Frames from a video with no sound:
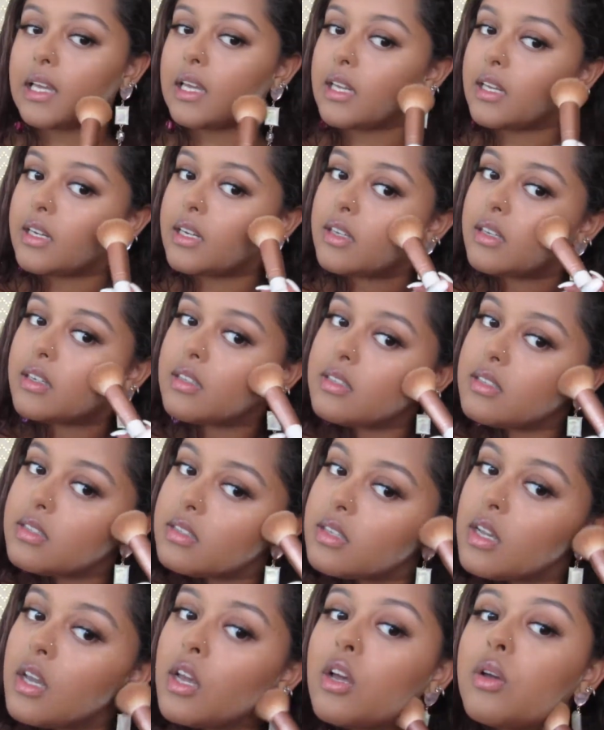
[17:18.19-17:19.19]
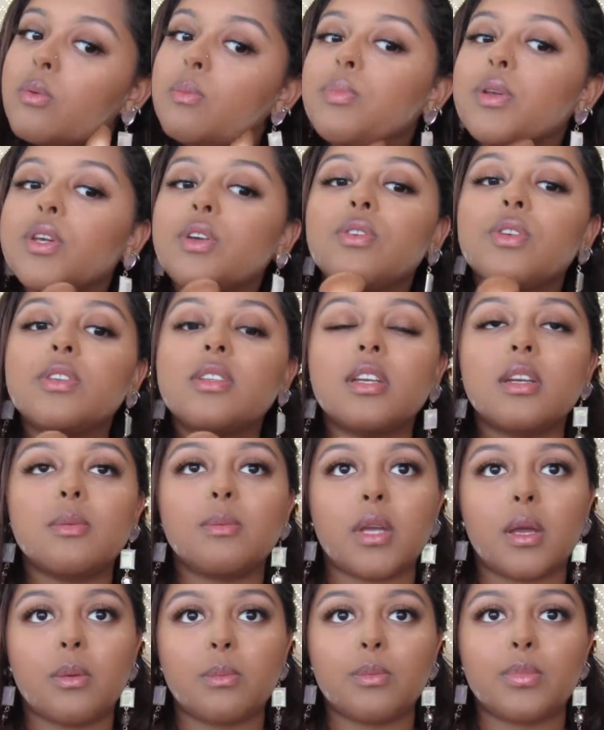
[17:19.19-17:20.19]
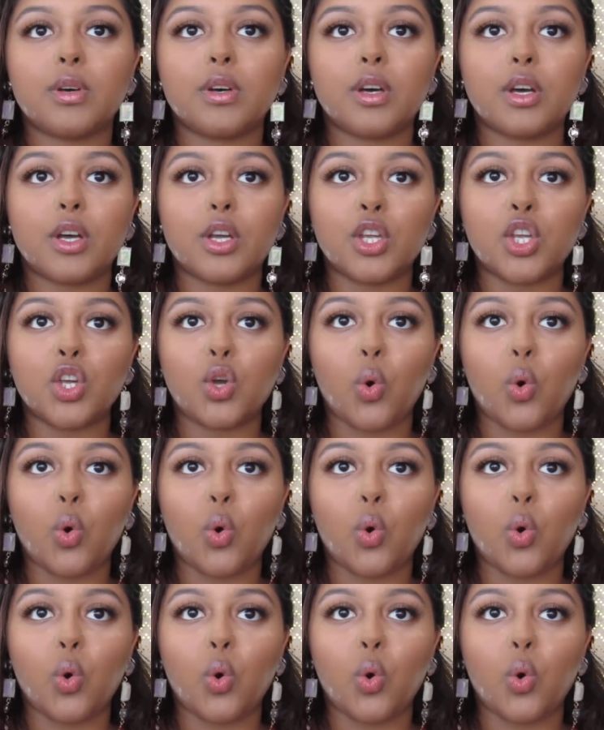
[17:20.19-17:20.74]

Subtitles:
areas, because remember,